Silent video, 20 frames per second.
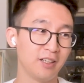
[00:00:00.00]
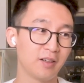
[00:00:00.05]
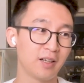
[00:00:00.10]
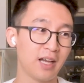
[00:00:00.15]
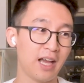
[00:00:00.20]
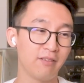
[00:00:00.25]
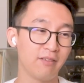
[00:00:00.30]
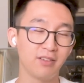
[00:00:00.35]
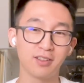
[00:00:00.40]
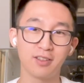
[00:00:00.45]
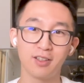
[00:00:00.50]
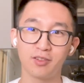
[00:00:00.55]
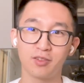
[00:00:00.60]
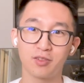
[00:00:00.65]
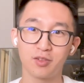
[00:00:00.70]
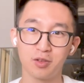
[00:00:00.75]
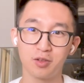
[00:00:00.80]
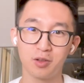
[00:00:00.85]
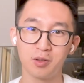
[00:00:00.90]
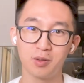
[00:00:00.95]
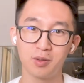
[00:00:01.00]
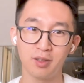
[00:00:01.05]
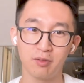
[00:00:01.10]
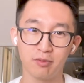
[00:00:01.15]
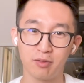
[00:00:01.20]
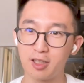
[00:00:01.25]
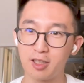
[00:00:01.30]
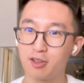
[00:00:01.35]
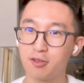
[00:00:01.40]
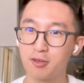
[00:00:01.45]
having gone through a
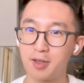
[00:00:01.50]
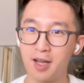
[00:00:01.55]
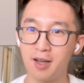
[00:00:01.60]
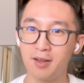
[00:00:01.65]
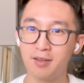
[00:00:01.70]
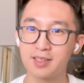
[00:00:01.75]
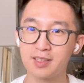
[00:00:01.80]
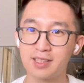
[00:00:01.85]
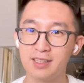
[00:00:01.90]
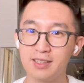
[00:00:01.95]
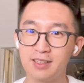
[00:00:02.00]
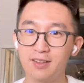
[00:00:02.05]
final round,